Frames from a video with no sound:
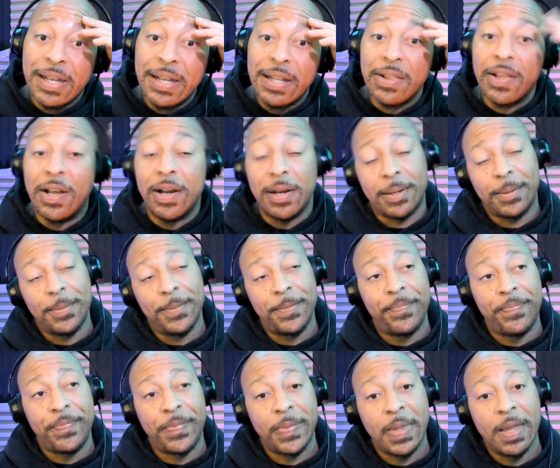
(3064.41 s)
Look,
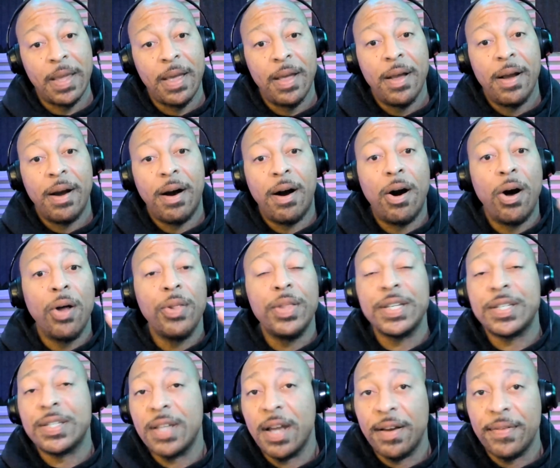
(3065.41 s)
all
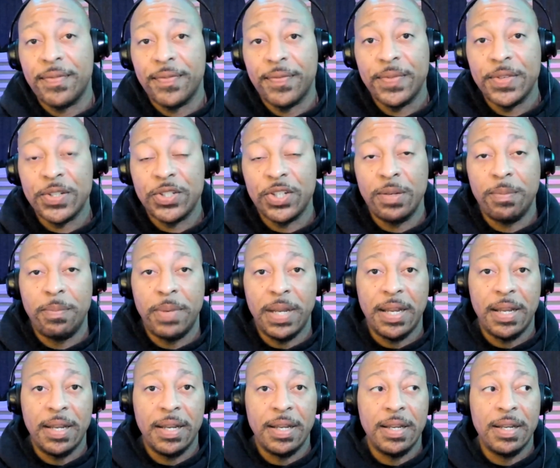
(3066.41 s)
this stuff
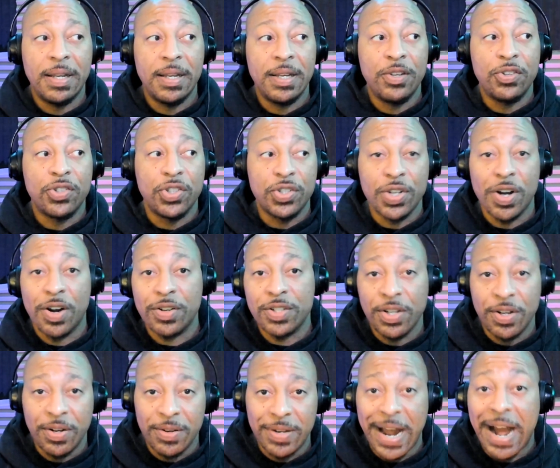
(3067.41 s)
you should talk to
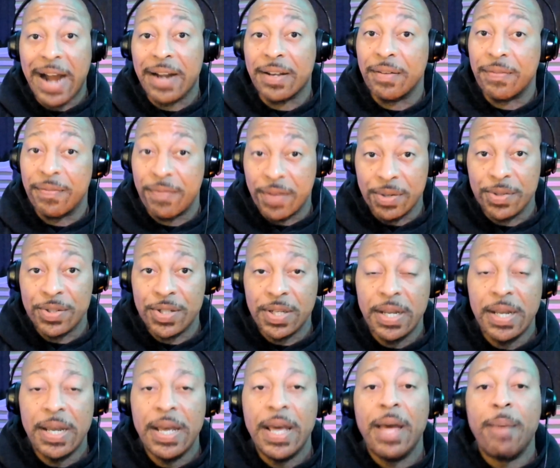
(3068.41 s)
your doctor first.
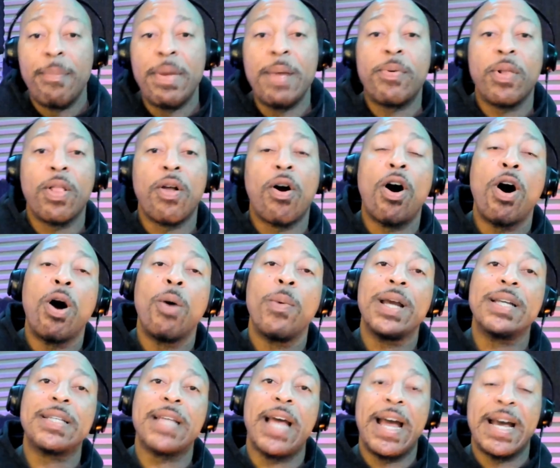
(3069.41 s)
People are
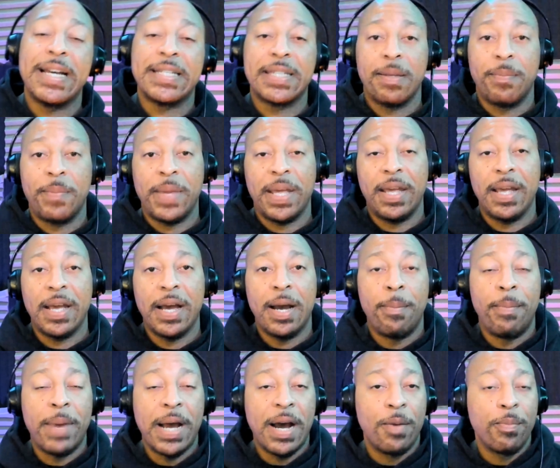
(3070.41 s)
always asking me
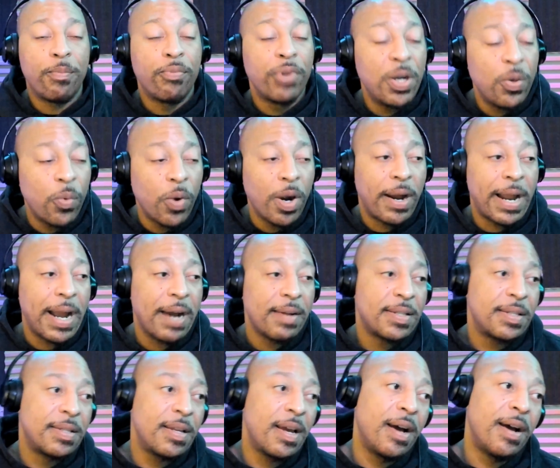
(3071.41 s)
about pre-workout
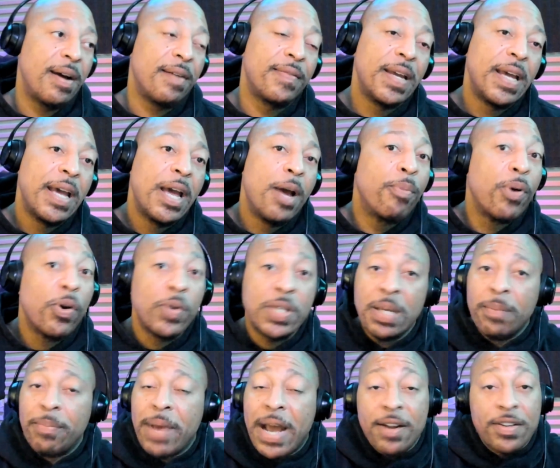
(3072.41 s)
stuff.
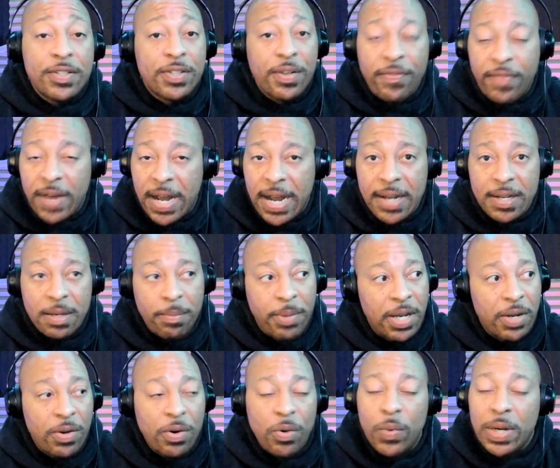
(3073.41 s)
Protein powders are fine,
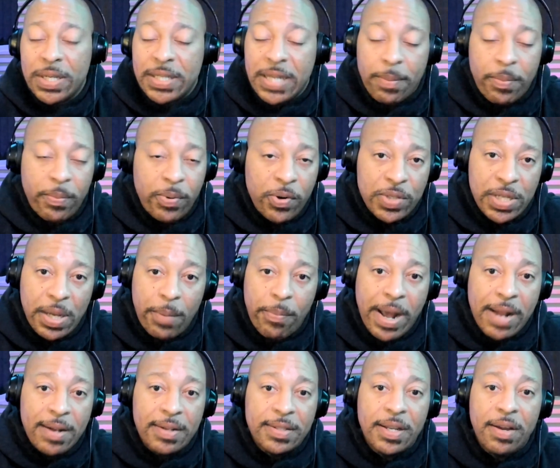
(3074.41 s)
depending on what type of protein
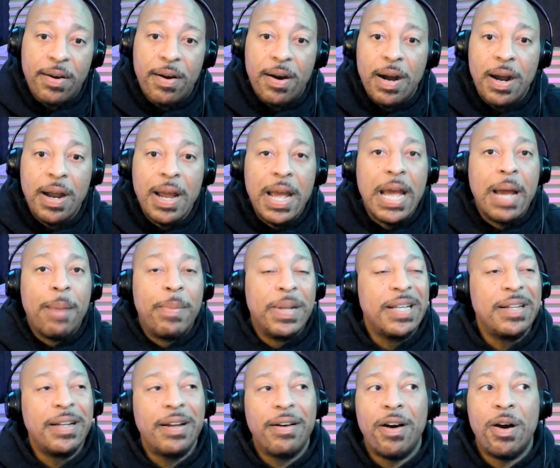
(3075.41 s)
powders they are. But
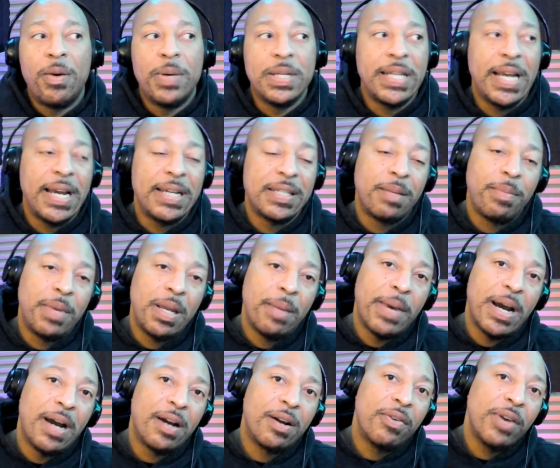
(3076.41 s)
then they're always asking me
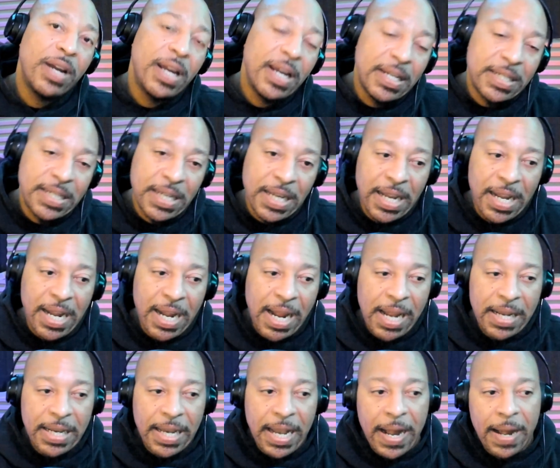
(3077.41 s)
about
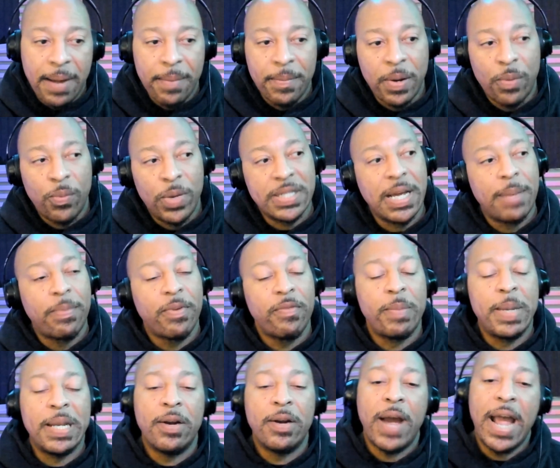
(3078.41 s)
creatine and what type of
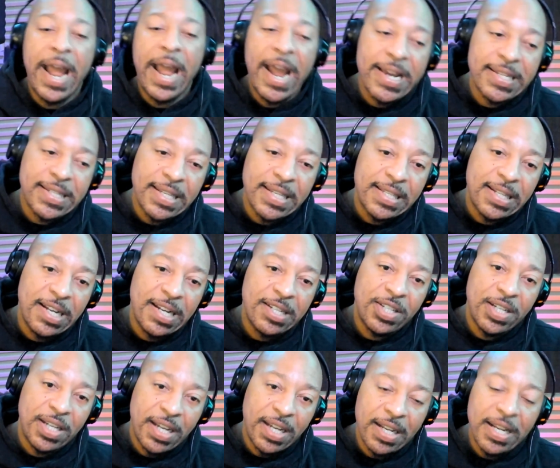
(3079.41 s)
amino acids they
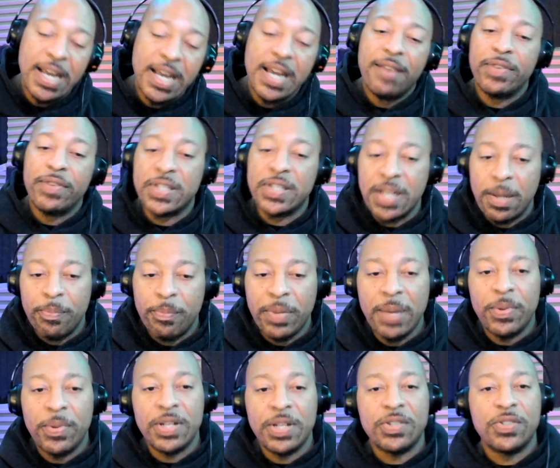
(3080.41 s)
should get. For some
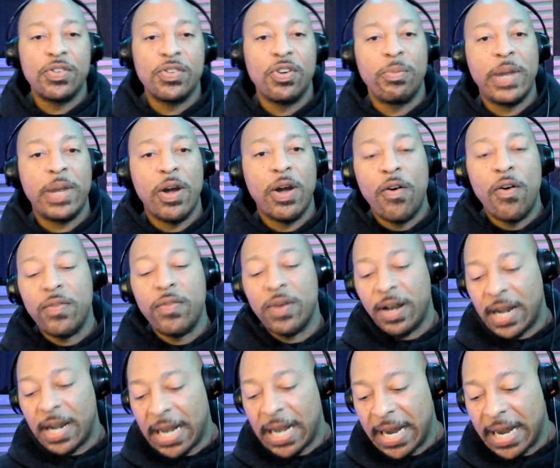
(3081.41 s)
people, this is going to be over
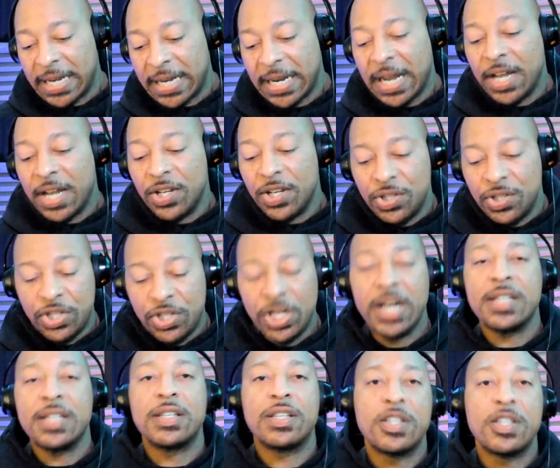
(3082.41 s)
their head.
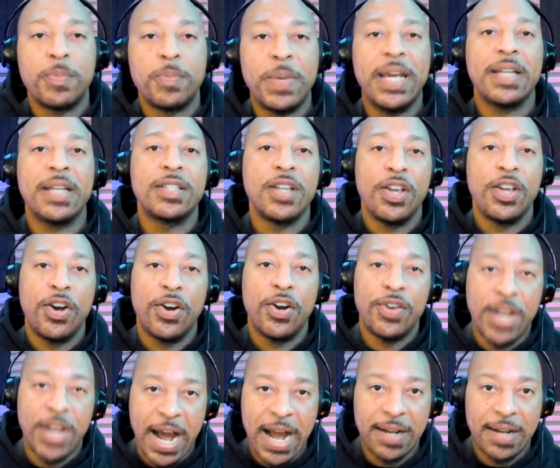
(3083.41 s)
Just speak to your
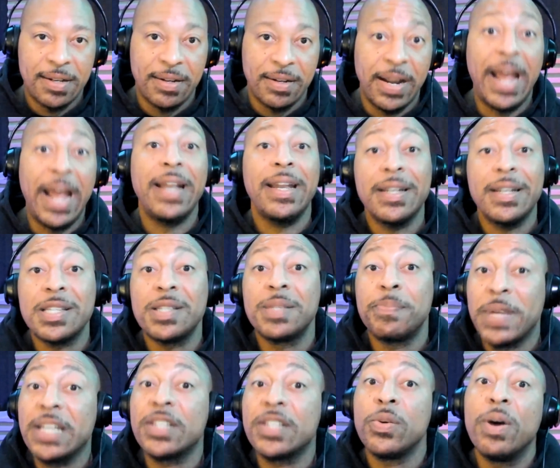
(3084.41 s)
doctor and then
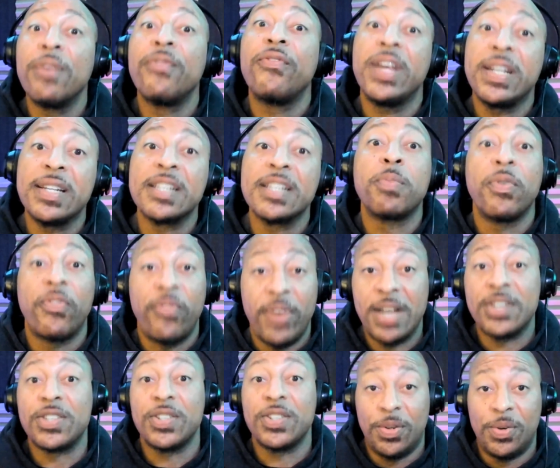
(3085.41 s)
speak to a fitness
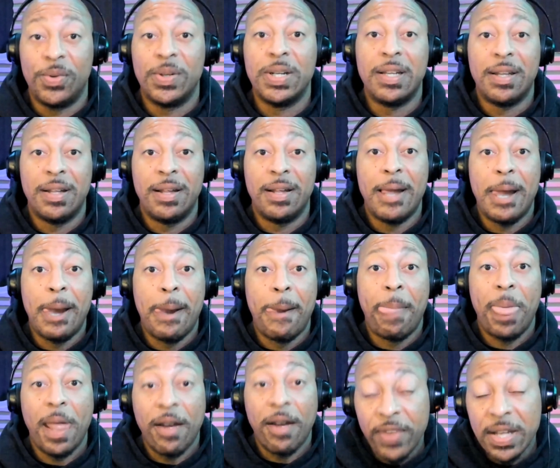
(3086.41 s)
professional.
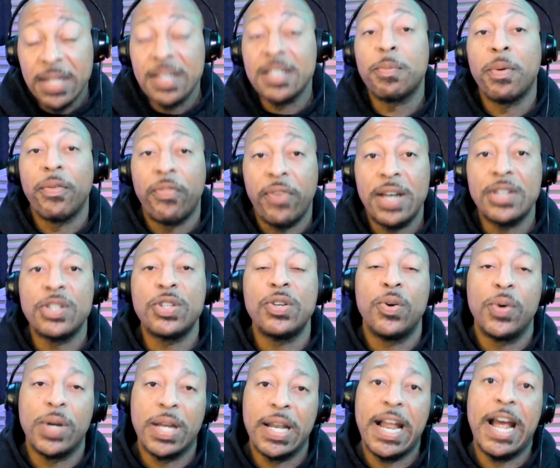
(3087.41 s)
A fitness
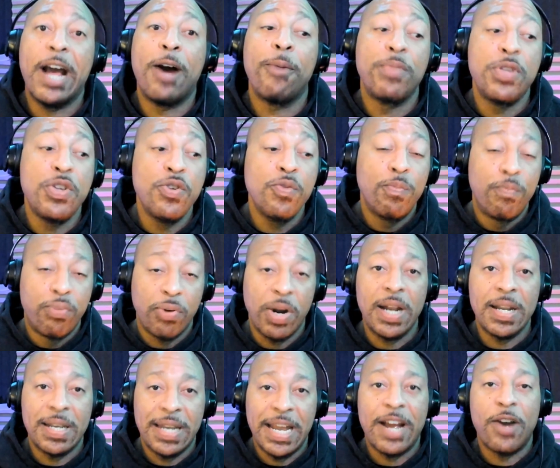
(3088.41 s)
professional can help you
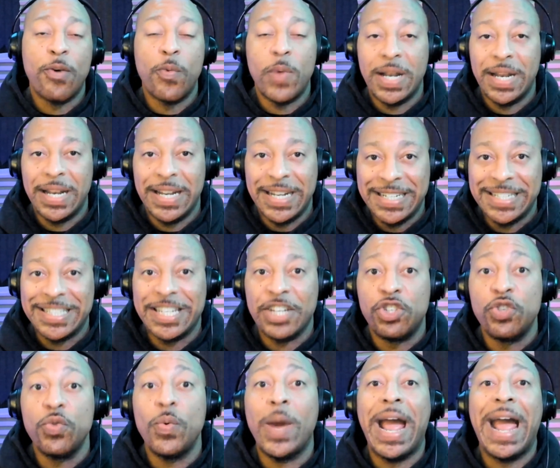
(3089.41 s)
break down what it is
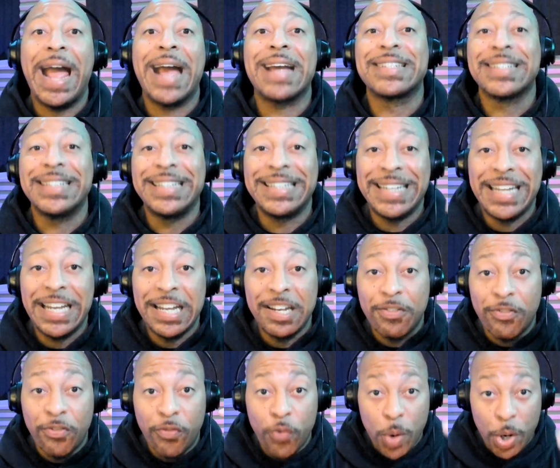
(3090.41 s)
that you actually need
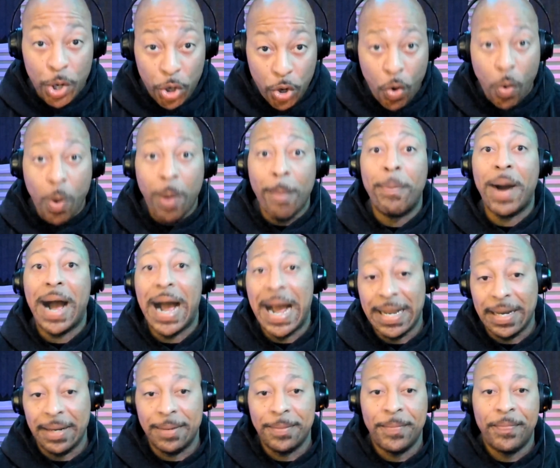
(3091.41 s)
for your
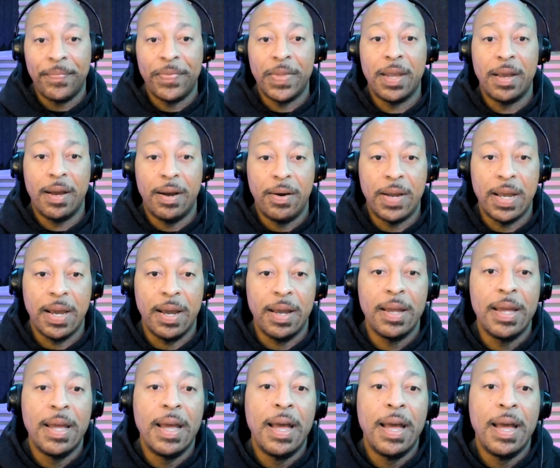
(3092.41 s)
body. Okay.